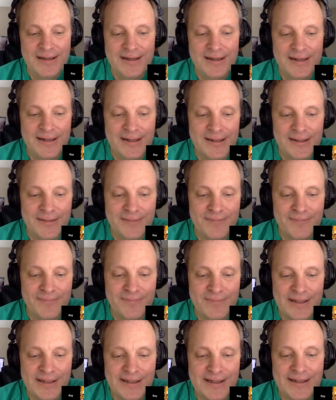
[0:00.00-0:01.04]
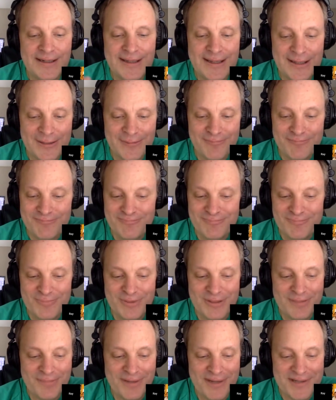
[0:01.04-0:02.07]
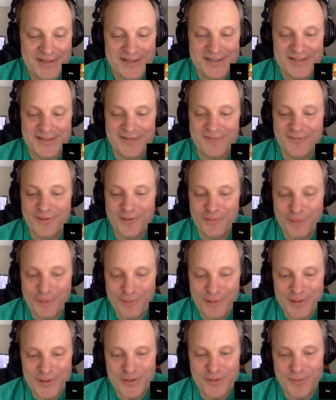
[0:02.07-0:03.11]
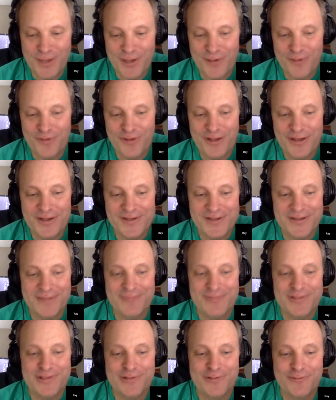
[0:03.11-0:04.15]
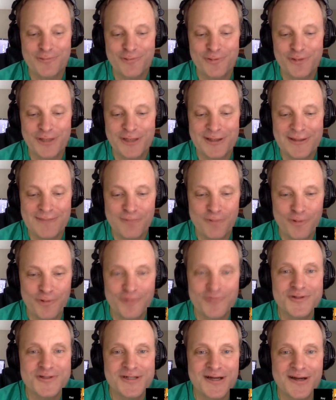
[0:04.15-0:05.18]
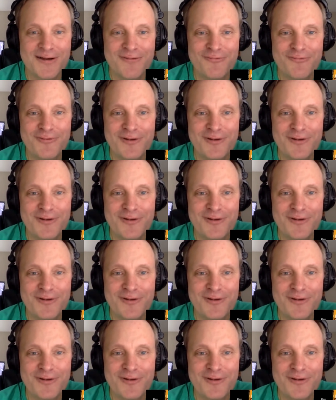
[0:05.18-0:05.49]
Again, the basis of the three Western monotheisms. So really important stuff.